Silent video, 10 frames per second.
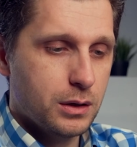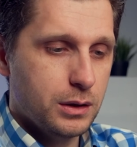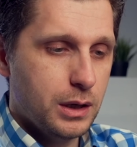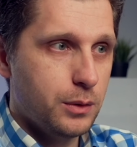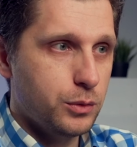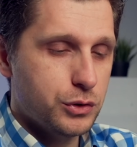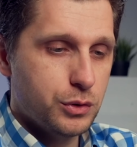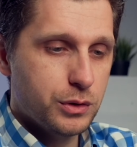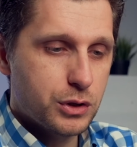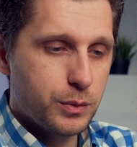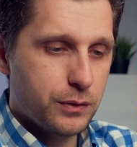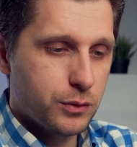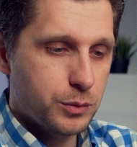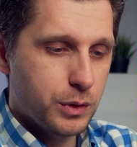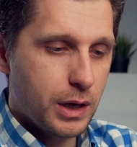that I will turn this away
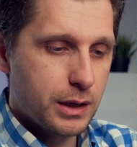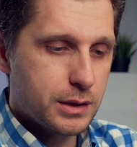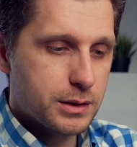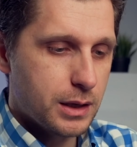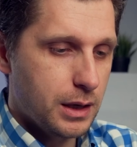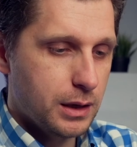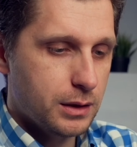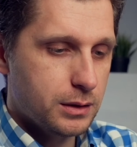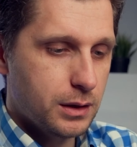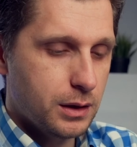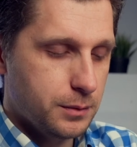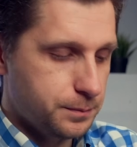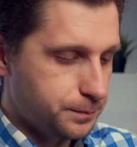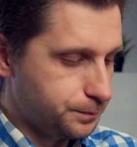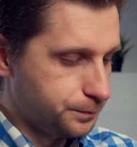from you guys, and you
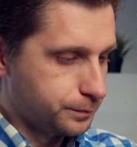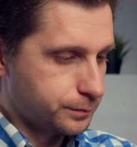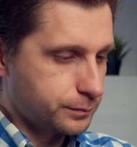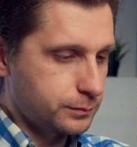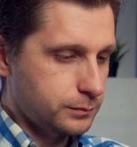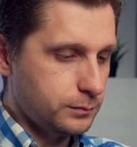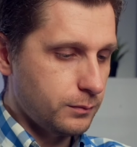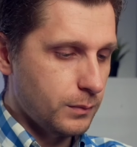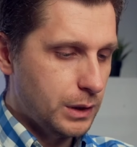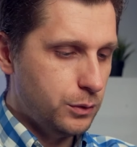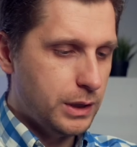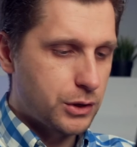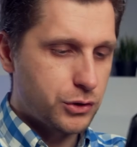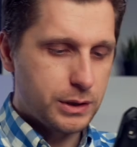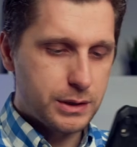can
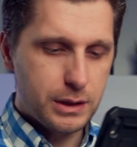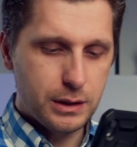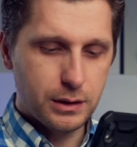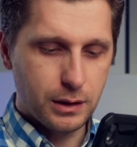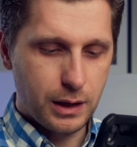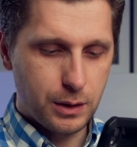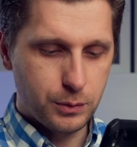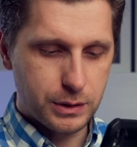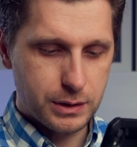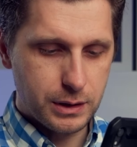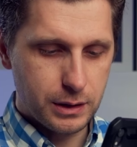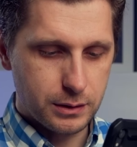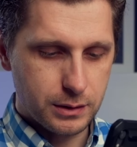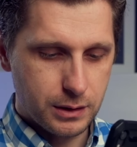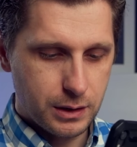actually see how it
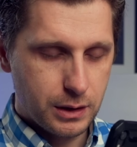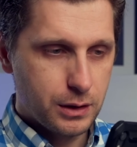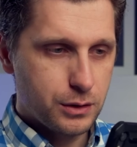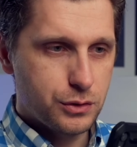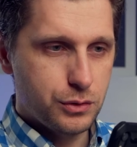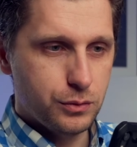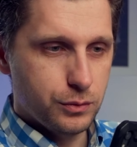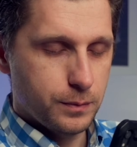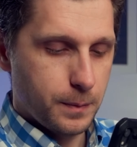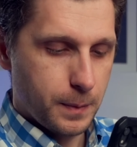sets to